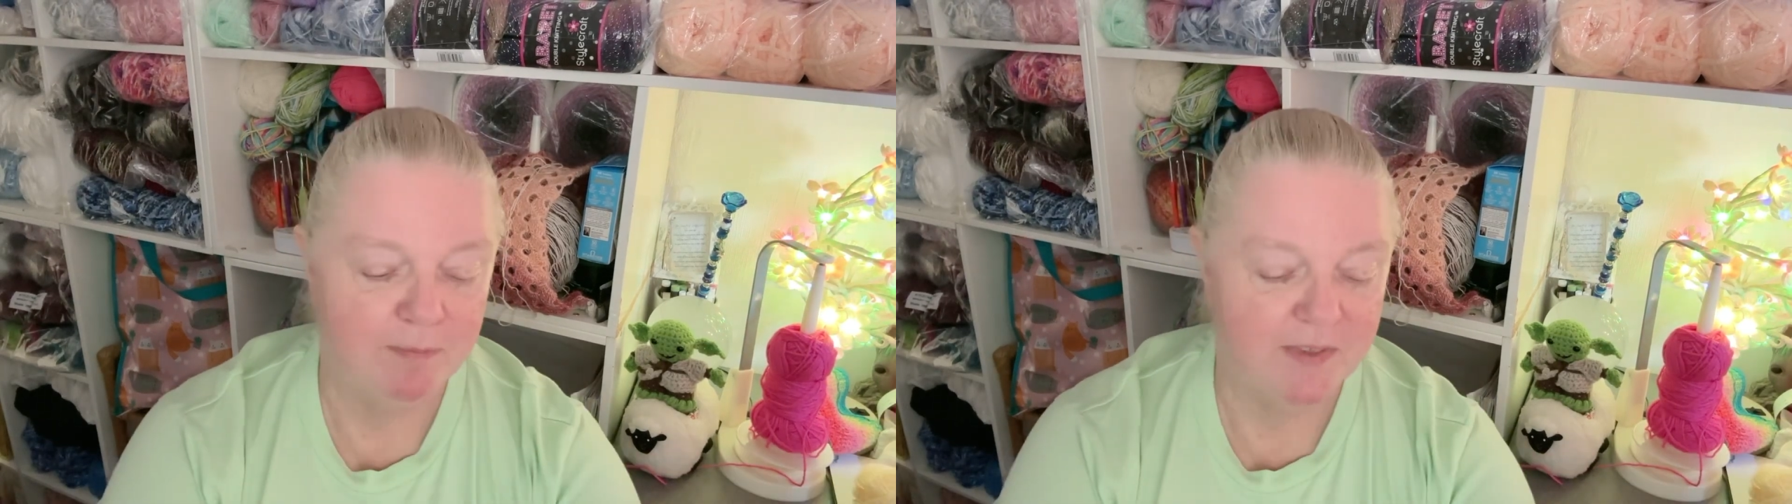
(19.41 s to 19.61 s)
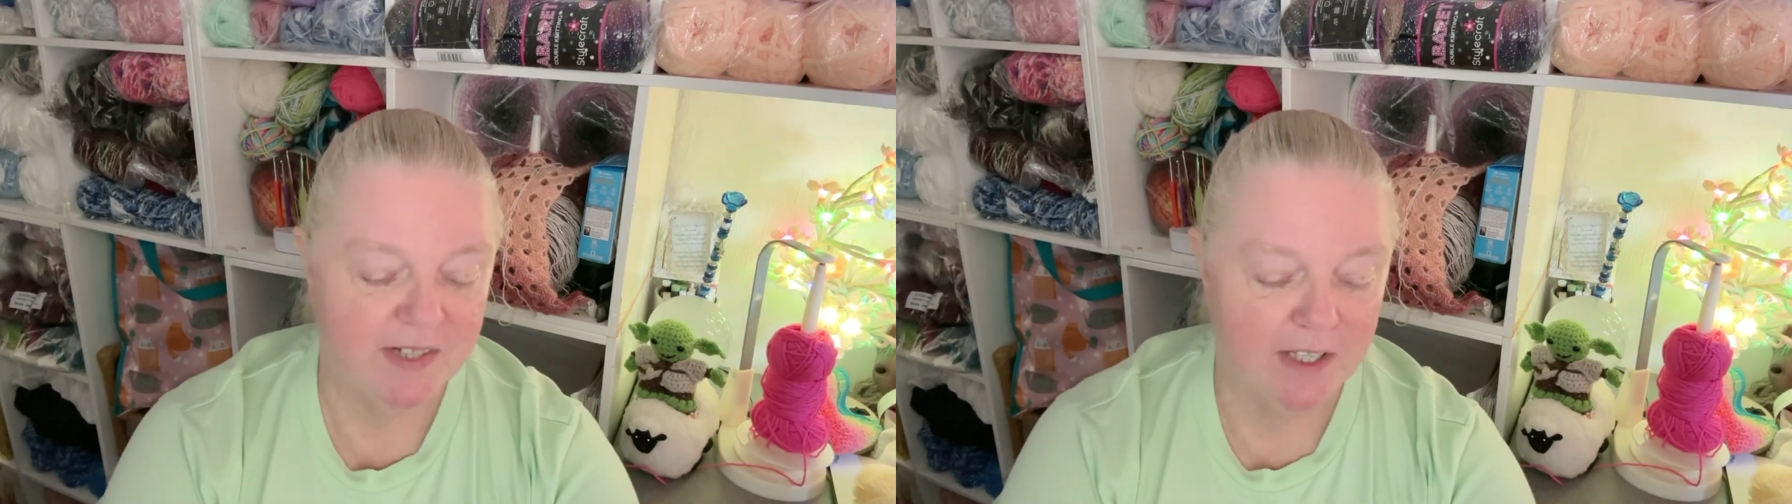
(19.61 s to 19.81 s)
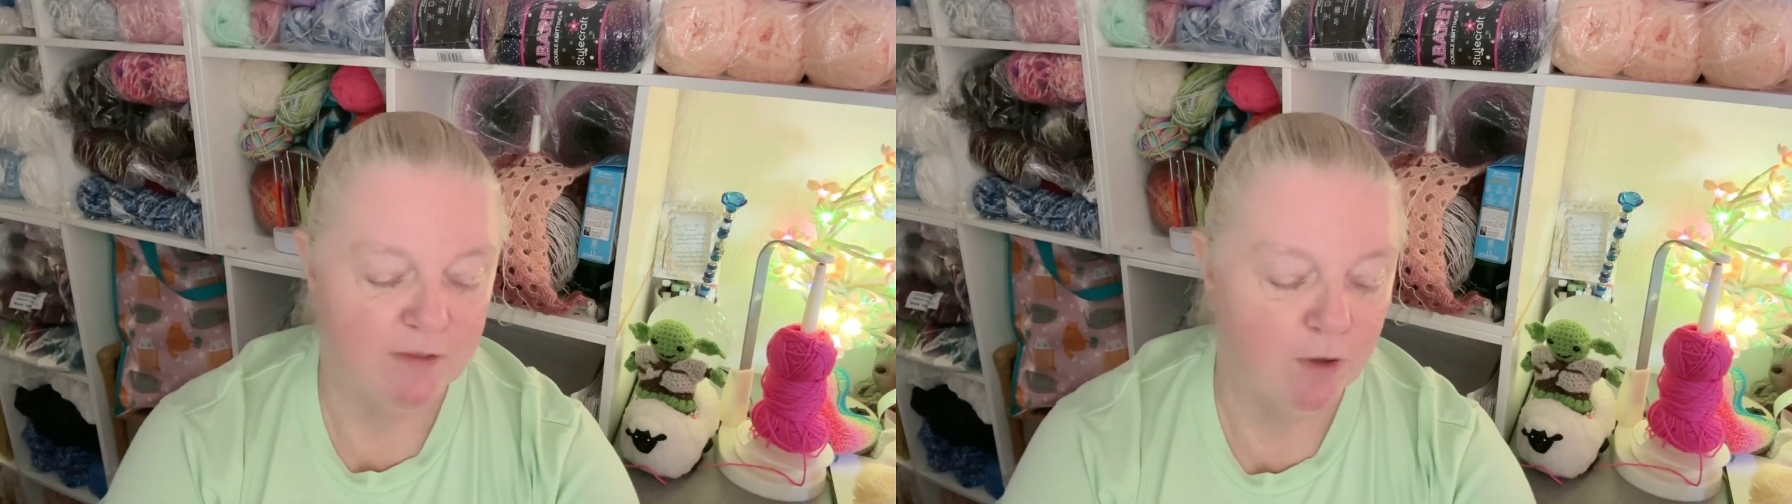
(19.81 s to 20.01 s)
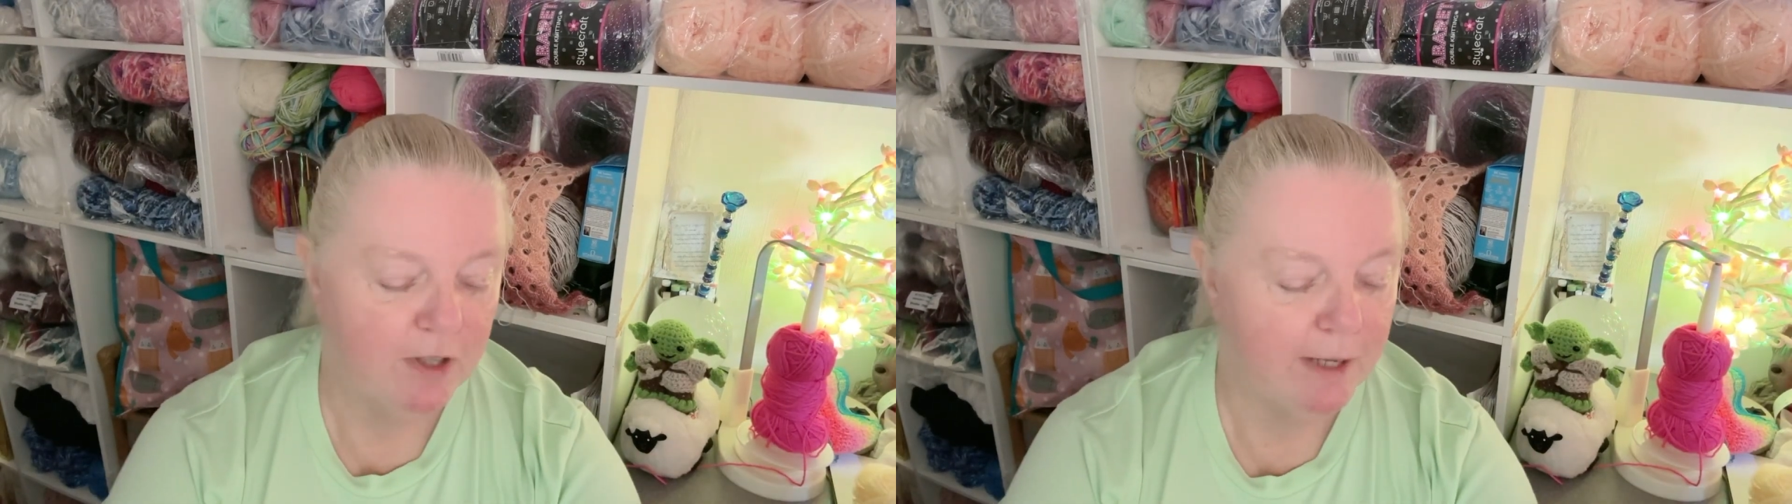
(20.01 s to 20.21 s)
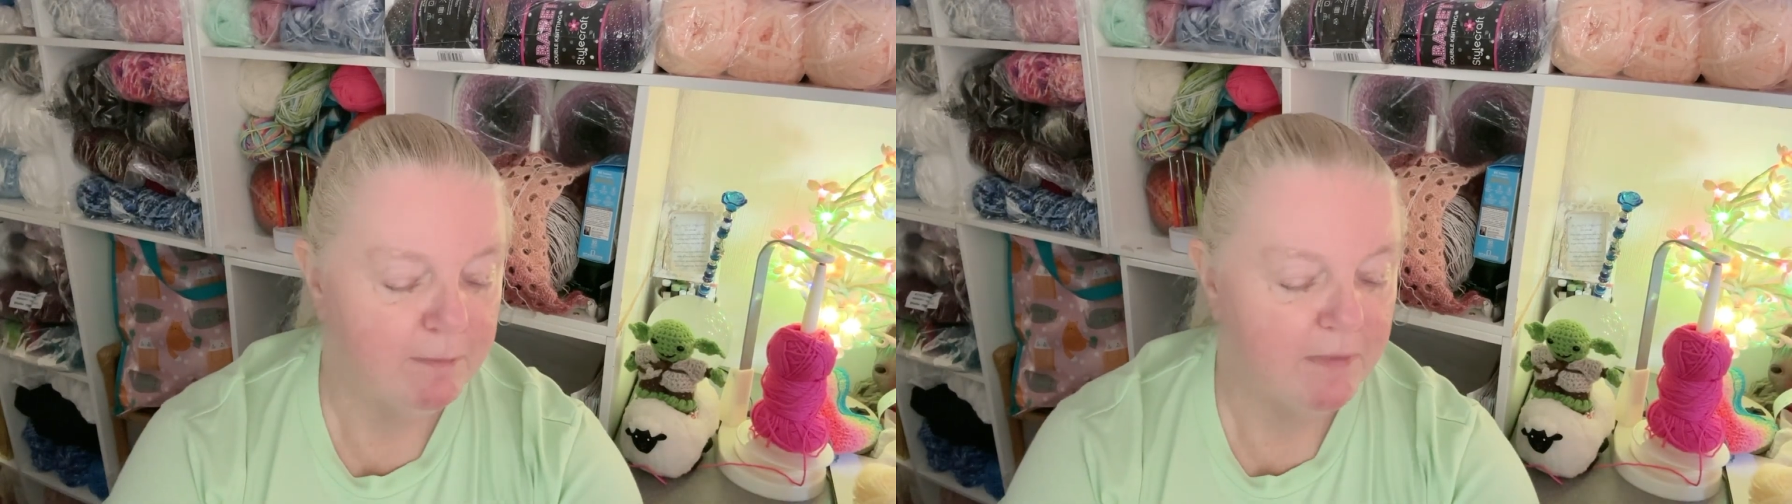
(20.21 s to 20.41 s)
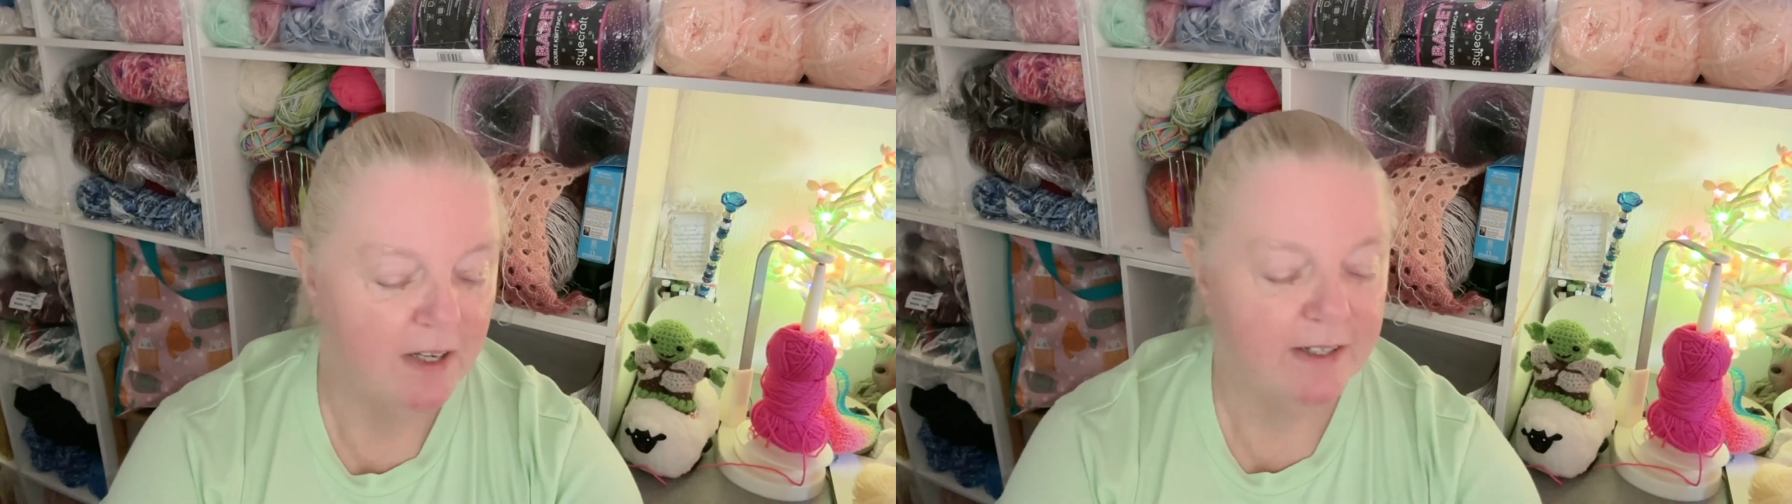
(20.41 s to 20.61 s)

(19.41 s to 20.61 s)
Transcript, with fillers: saying the wrong name,